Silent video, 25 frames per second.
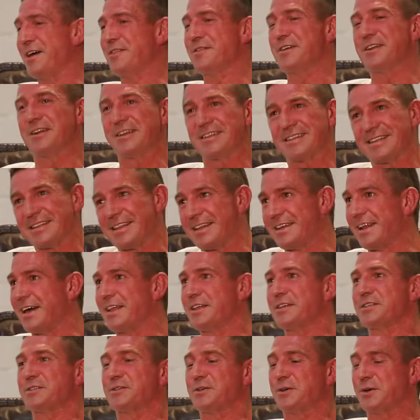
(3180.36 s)
Then I did
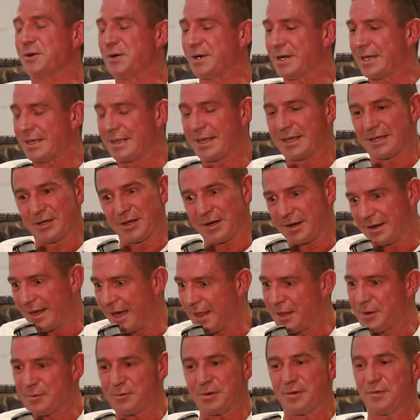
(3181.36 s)
another talk and then got
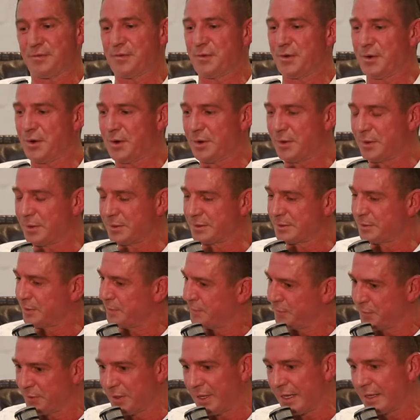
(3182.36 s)
another referral to a
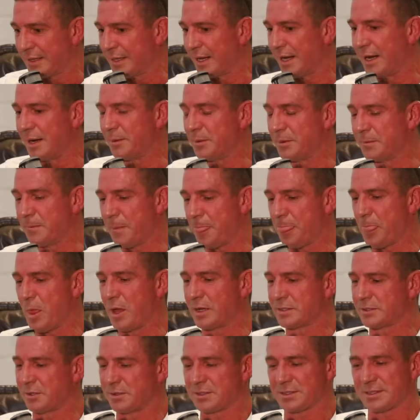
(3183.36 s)
footy club. And
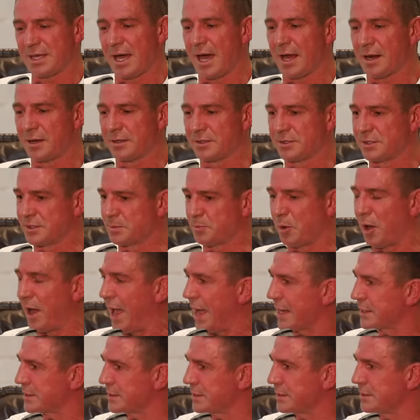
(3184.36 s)
yeah, so it started just by
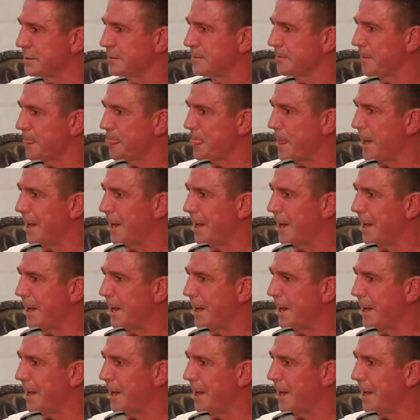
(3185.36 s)
accident.